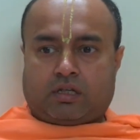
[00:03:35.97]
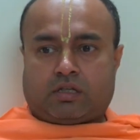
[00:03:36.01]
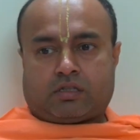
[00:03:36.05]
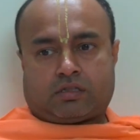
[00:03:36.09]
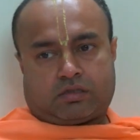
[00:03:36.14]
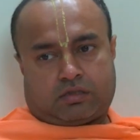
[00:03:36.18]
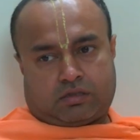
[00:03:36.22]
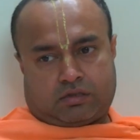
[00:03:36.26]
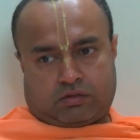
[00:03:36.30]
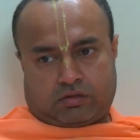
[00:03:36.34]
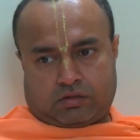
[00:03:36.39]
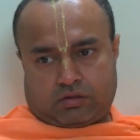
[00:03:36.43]

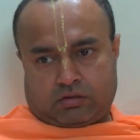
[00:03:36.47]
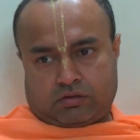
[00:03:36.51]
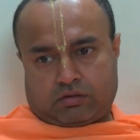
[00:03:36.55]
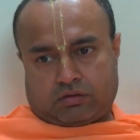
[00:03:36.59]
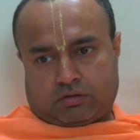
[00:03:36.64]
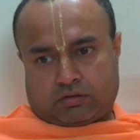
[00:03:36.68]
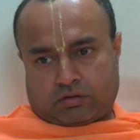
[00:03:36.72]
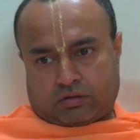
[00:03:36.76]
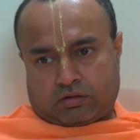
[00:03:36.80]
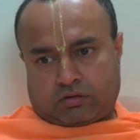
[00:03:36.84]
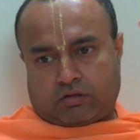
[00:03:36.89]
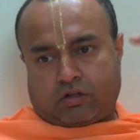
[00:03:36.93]

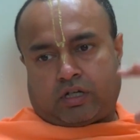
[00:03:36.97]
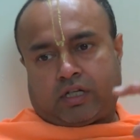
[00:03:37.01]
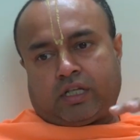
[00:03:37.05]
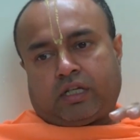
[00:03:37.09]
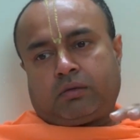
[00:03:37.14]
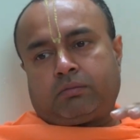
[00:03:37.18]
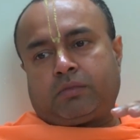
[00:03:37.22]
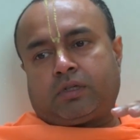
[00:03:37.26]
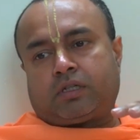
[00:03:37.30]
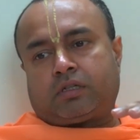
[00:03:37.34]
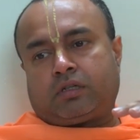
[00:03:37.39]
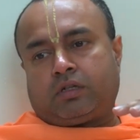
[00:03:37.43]
So
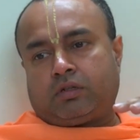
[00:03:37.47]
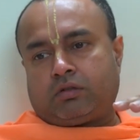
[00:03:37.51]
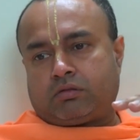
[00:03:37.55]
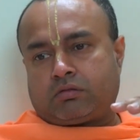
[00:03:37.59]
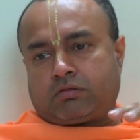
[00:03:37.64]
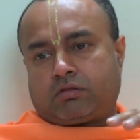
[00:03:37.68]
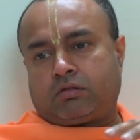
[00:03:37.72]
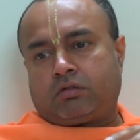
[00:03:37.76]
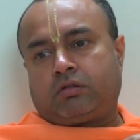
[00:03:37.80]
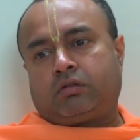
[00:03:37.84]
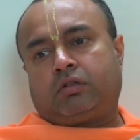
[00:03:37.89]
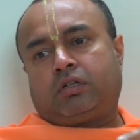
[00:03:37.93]
Gaudiya Mission
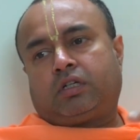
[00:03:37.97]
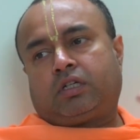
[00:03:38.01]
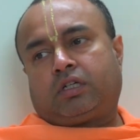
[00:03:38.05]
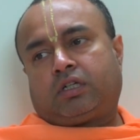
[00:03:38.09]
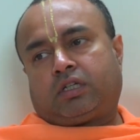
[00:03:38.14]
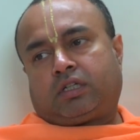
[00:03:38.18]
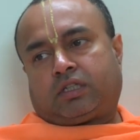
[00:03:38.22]
logo